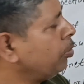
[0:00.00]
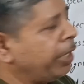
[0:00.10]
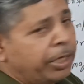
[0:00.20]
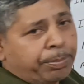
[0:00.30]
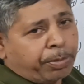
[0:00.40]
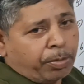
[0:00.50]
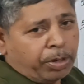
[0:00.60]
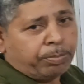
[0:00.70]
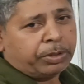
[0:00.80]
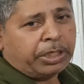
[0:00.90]

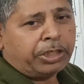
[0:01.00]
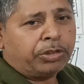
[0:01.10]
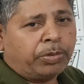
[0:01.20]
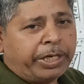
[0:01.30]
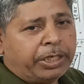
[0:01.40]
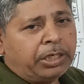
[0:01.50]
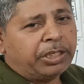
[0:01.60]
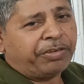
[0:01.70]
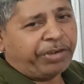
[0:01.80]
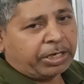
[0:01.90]
problem, there is no any
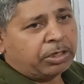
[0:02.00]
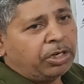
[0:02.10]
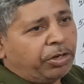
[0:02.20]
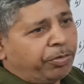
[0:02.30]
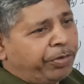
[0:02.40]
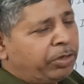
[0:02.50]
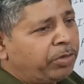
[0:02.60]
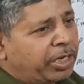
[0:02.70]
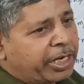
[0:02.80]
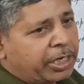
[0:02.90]
defect when you are
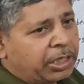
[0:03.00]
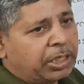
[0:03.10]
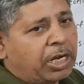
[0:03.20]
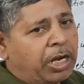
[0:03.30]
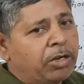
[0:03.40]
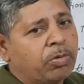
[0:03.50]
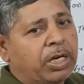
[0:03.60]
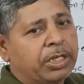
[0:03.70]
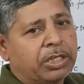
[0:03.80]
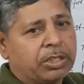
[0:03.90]
getting the high
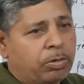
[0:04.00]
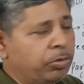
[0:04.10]
quality sound.